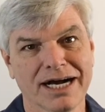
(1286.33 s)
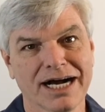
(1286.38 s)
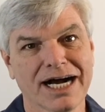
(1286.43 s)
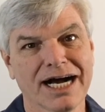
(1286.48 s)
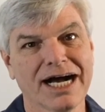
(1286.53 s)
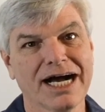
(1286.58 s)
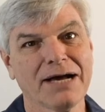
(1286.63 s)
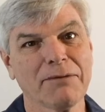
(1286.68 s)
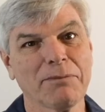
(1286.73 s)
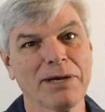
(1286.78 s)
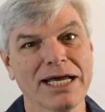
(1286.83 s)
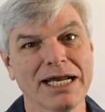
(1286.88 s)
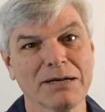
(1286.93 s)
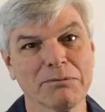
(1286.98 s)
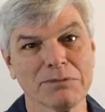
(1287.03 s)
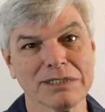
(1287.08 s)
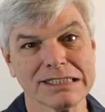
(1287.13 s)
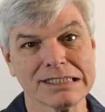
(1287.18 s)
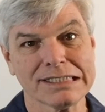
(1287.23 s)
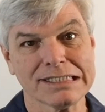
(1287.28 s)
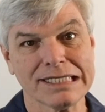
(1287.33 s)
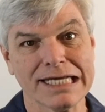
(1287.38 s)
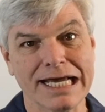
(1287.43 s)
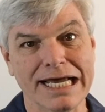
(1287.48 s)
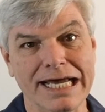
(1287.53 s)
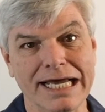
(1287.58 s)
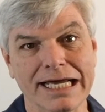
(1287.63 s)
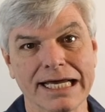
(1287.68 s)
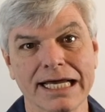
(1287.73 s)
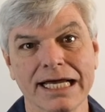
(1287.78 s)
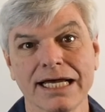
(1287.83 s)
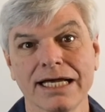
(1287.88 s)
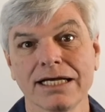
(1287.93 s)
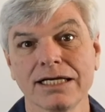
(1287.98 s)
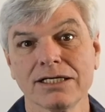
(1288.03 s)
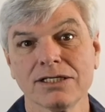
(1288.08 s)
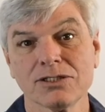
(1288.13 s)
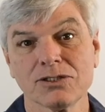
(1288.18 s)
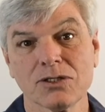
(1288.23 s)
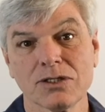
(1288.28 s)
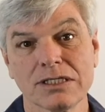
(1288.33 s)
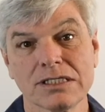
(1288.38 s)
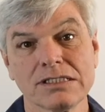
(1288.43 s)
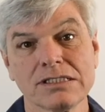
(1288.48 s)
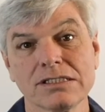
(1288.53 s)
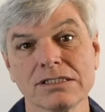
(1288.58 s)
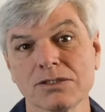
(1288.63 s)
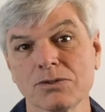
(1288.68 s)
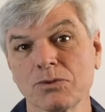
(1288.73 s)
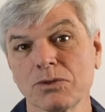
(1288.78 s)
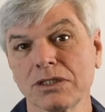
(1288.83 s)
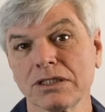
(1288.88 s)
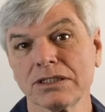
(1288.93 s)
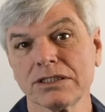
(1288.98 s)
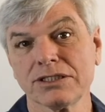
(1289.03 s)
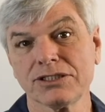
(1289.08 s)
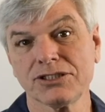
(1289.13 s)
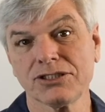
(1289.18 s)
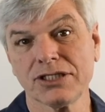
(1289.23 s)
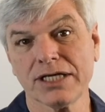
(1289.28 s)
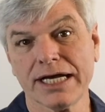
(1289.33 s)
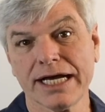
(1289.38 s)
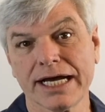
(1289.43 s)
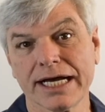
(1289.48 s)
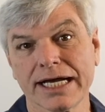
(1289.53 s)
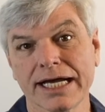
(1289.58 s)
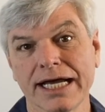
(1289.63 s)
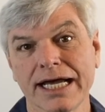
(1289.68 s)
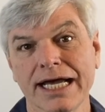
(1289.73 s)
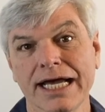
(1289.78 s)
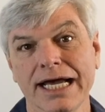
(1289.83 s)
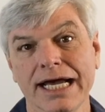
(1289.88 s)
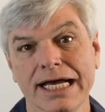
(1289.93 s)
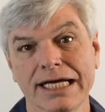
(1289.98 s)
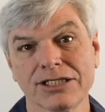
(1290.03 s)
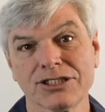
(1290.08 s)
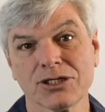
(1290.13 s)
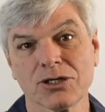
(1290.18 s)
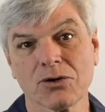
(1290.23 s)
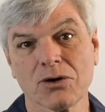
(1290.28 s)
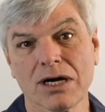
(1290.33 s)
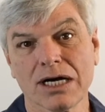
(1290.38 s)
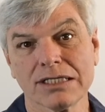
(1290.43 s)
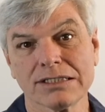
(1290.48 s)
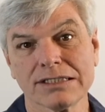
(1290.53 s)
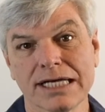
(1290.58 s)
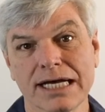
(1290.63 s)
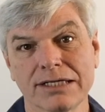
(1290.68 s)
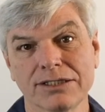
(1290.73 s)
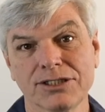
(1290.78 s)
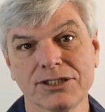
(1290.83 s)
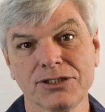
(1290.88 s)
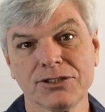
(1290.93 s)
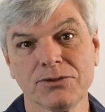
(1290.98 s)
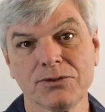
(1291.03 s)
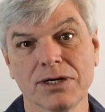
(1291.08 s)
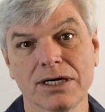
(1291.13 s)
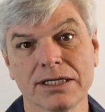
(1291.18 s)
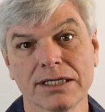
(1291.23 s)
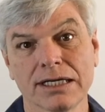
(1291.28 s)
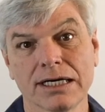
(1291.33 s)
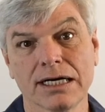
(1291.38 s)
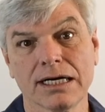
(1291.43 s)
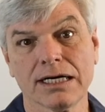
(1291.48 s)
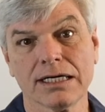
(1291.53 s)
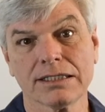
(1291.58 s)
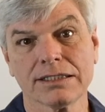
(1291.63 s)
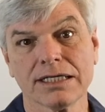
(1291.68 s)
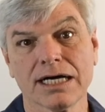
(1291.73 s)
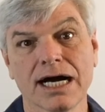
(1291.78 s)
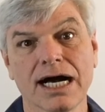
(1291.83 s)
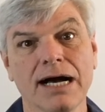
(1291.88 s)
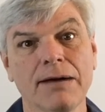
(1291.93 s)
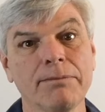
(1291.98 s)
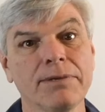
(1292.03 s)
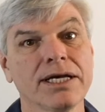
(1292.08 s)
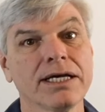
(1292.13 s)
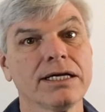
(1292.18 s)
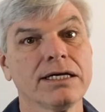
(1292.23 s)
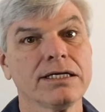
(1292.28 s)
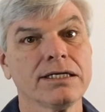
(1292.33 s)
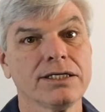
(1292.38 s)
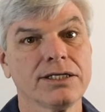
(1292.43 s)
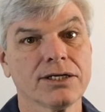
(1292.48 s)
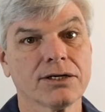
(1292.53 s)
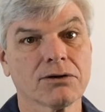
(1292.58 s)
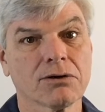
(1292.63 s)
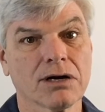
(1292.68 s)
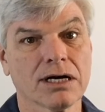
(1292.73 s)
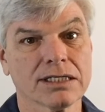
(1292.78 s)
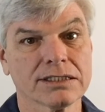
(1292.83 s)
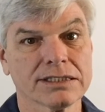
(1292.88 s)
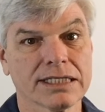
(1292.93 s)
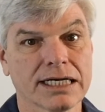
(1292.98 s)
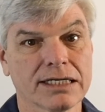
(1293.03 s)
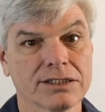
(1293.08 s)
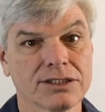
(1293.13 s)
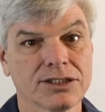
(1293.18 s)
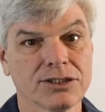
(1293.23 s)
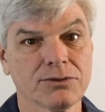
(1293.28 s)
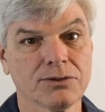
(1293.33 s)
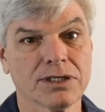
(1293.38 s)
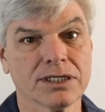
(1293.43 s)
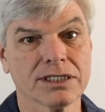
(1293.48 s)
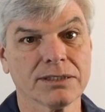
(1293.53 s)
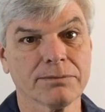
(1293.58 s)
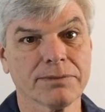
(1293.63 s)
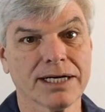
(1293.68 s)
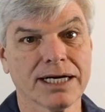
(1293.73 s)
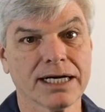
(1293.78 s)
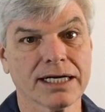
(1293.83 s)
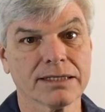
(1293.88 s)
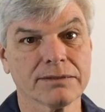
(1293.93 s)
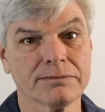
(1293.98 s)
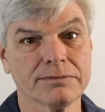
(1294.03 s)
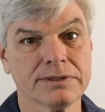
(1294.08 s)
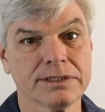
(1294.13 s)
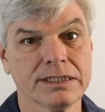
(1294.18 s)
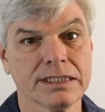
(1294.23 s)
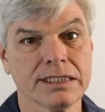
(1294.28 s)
I made a mistake. So this is a real good check. As you cross out 2 on the top, you cross out 2 on the bottom.